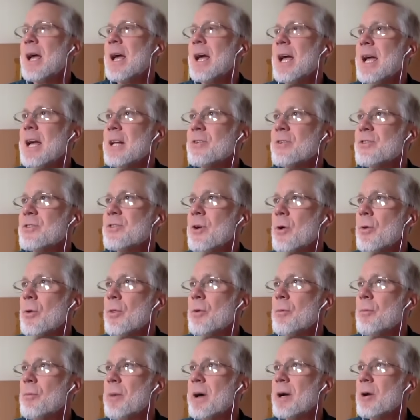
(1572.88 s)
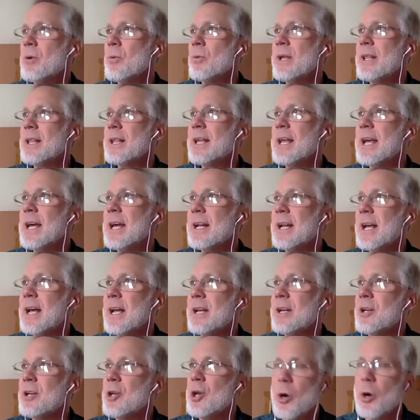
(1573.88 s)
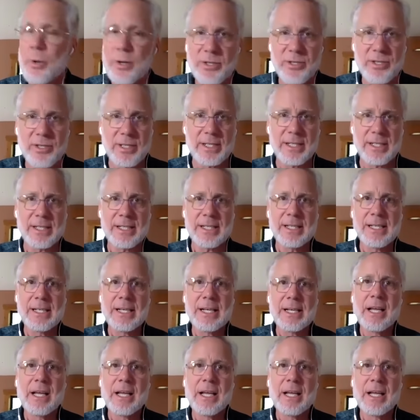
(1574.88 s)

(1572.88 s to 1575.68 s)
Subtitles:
And so the better we get at noticing